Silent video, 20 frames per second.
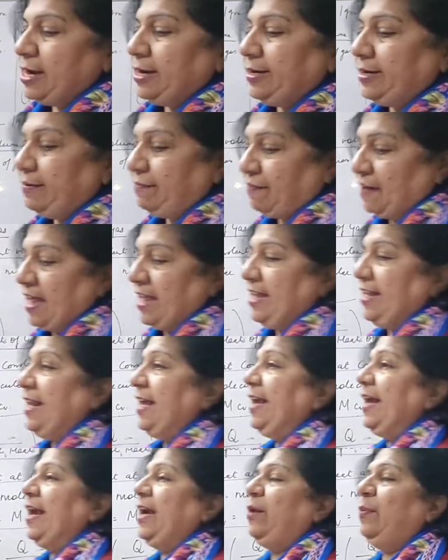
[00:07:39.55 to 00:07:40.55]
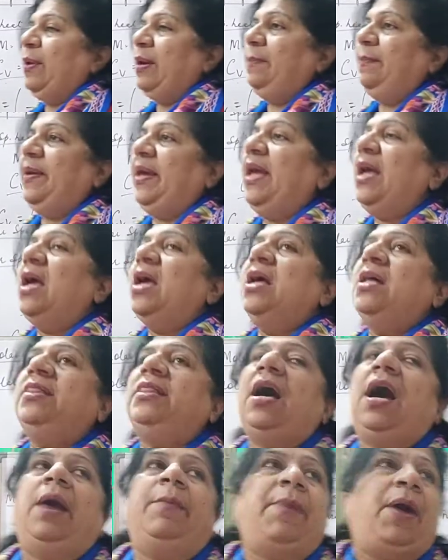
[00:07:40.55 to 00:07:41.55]
Defining it will be
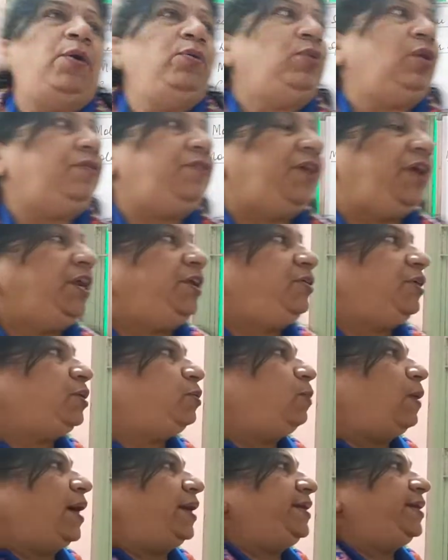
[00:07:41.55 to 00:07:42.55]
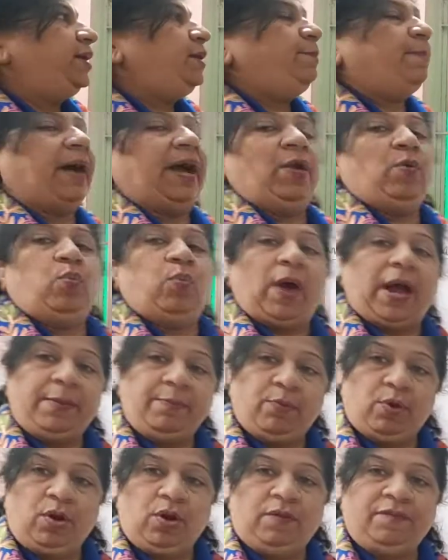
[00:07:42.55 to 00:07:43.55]
the amount of heat required by 1
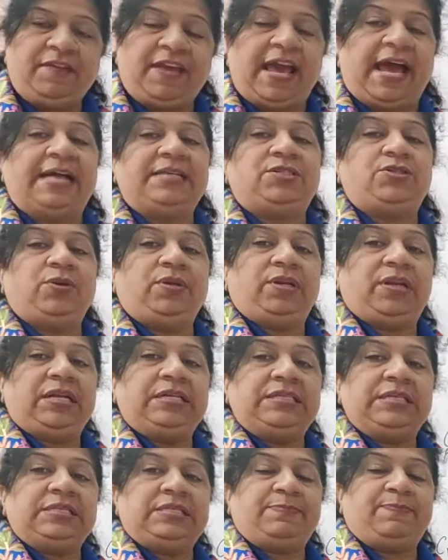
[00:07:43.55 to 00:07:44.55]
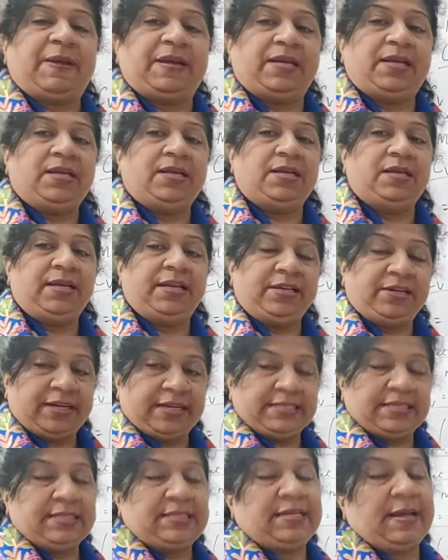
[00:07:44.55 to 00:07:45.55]
mole of gas to increase
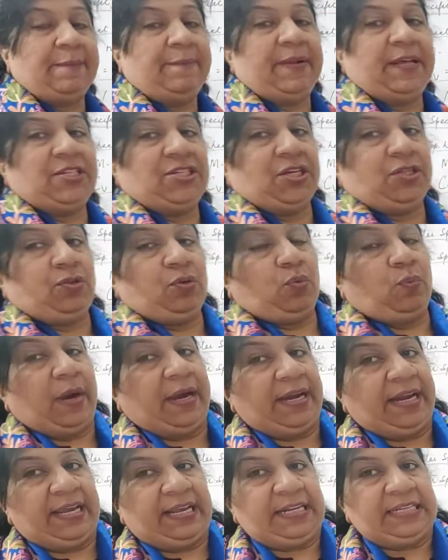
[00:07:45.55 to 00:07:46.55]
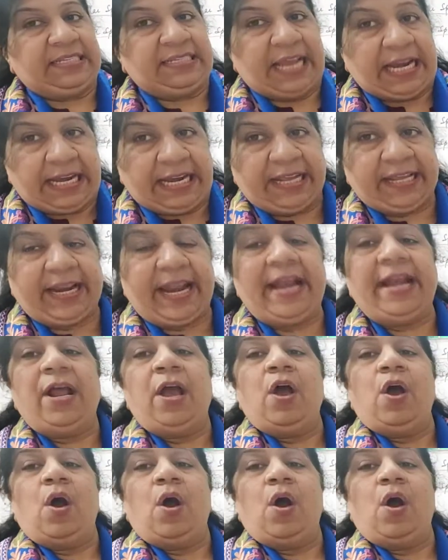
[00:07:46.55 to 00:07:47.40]
its temperature through 1 degree centigrade